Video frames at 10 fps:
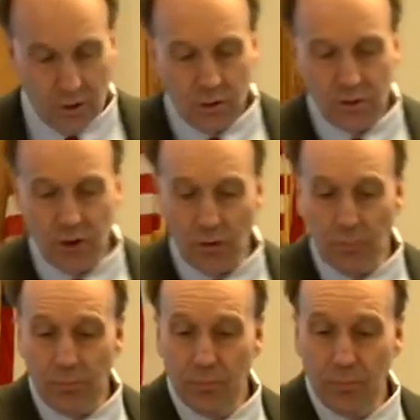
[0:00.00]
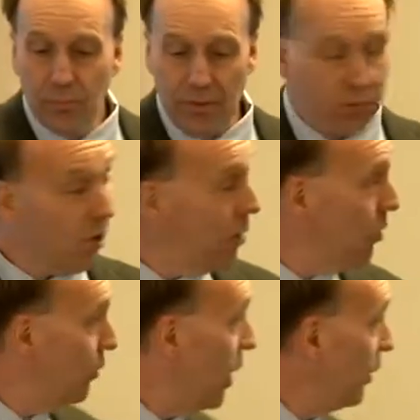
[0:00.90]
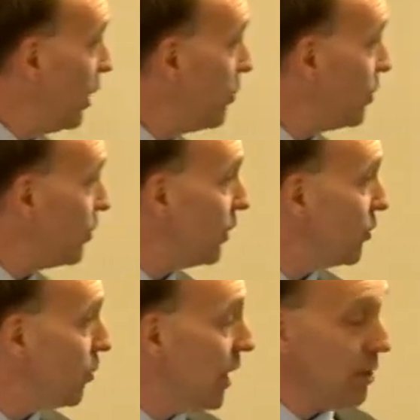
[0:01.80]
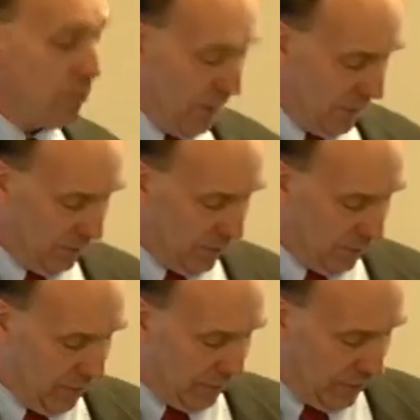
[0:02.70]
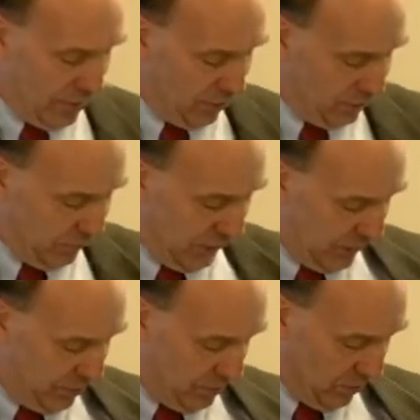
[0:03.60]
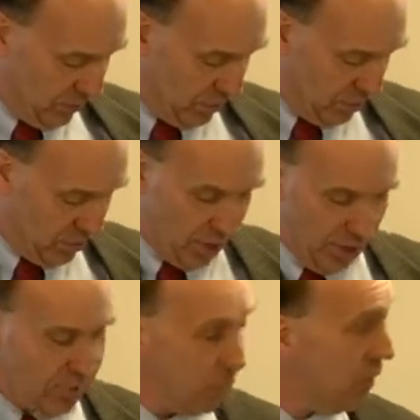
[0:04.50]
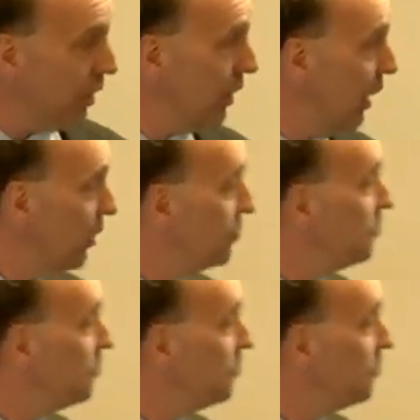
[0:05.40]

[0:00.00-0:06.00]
So before I move on, let me just explain my, uh, my title slide. So I'm sure everyone, uh,